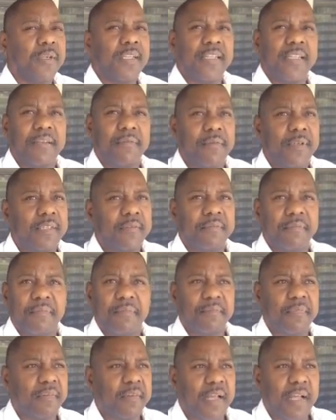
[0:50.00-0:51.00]
we, we,
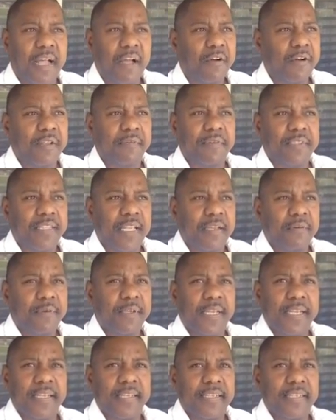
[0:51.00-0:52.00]
I don't even think
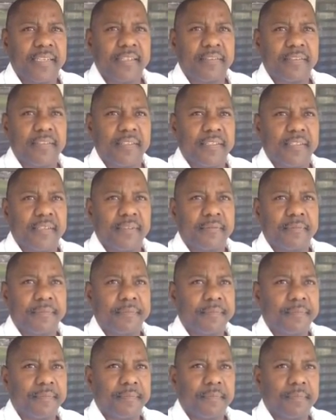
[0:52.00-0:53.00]
we had an incident.
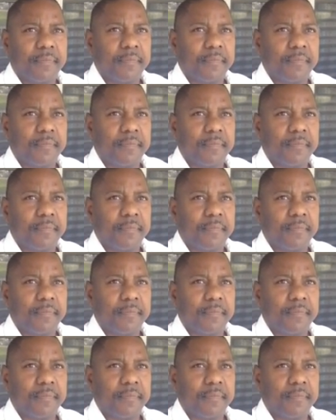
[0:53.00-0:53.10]
Okay.